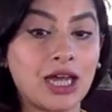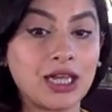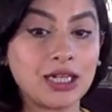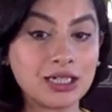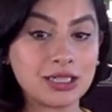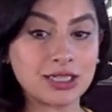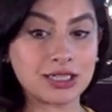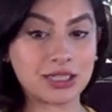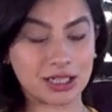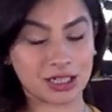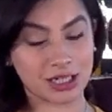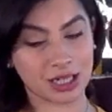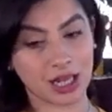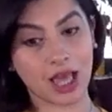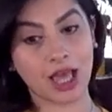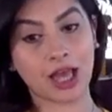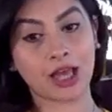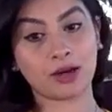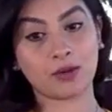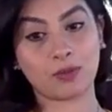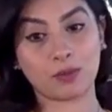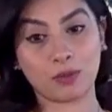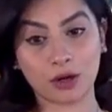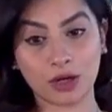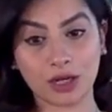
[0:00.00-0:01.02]

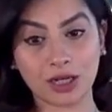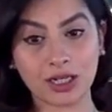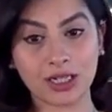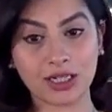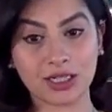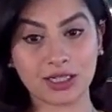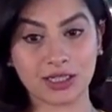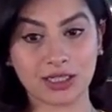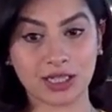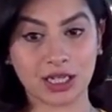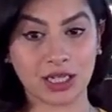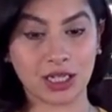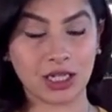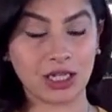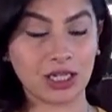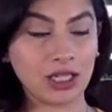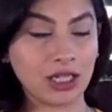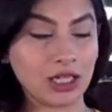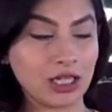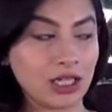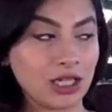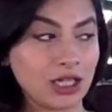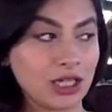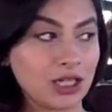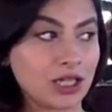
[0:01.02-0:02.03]
understand what it is they
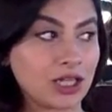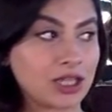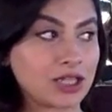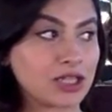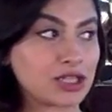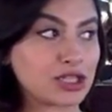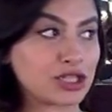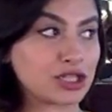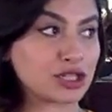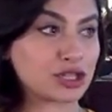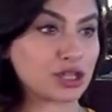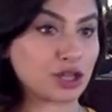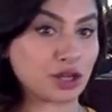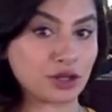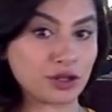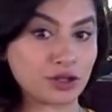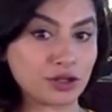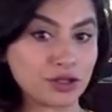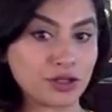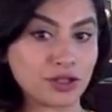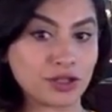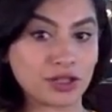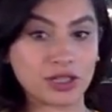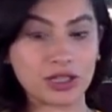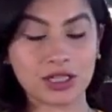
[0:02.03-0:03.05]
need. They're
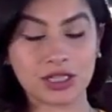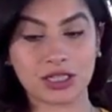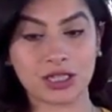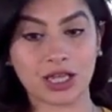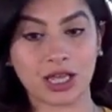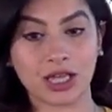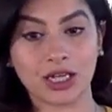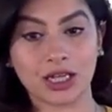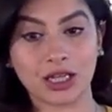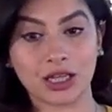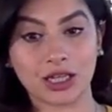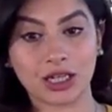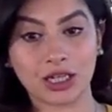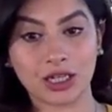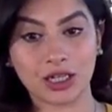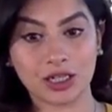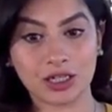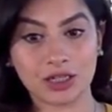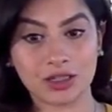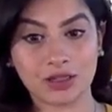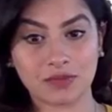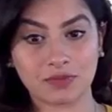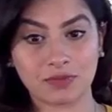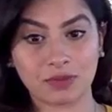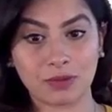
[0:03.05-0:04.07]
so good at attaining the
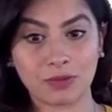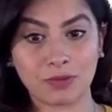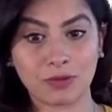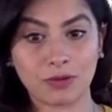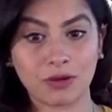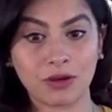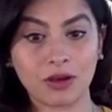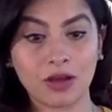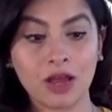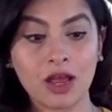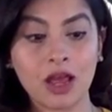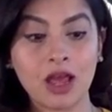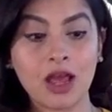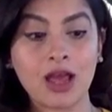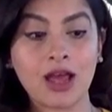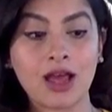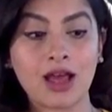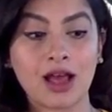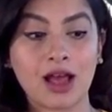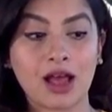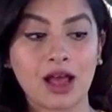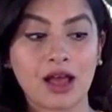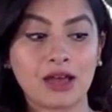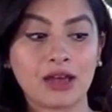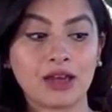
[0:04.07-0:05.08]
needs of people
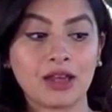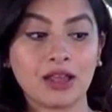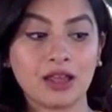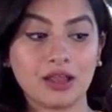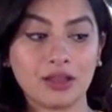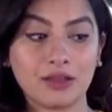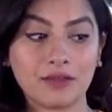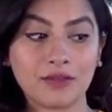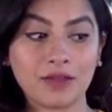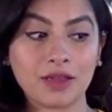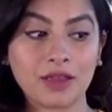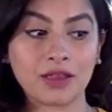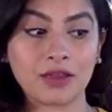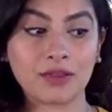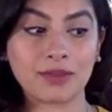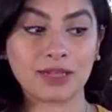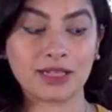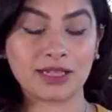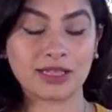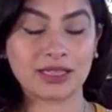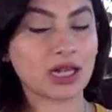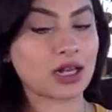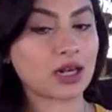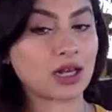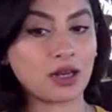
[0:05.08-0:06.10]
and giving them
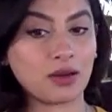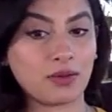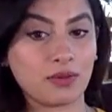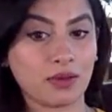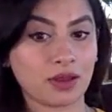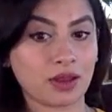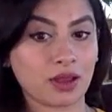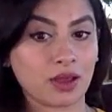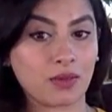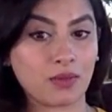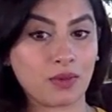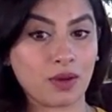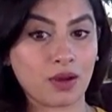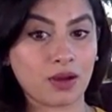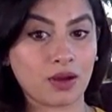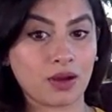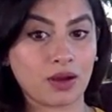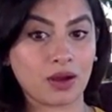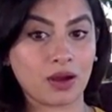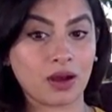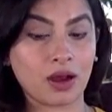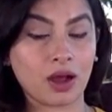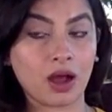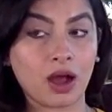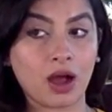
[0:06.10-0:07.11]
exactly what they
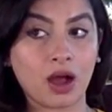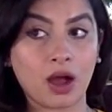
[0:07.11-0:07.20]
want.